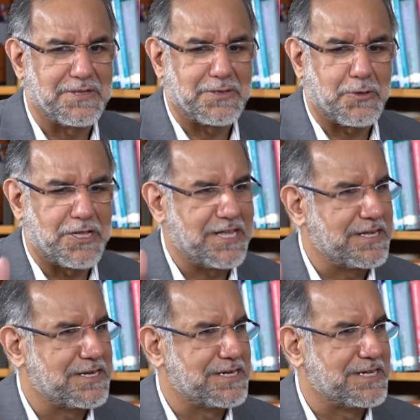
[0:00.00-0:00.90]
calling
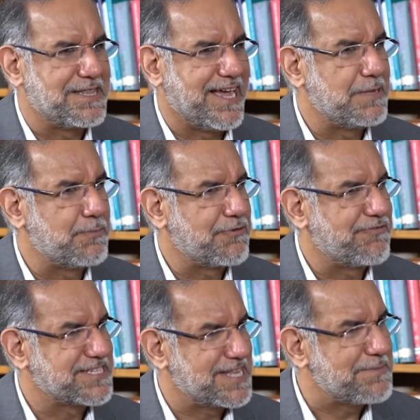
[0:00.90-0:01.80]
Lailpur
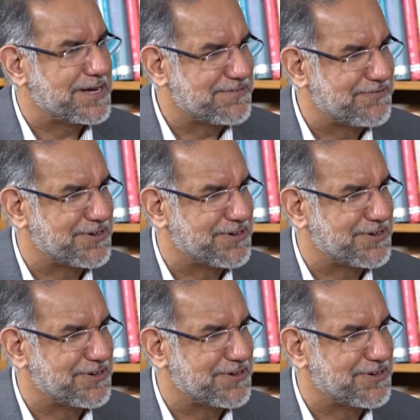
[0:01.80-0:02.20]
Faisalabad, for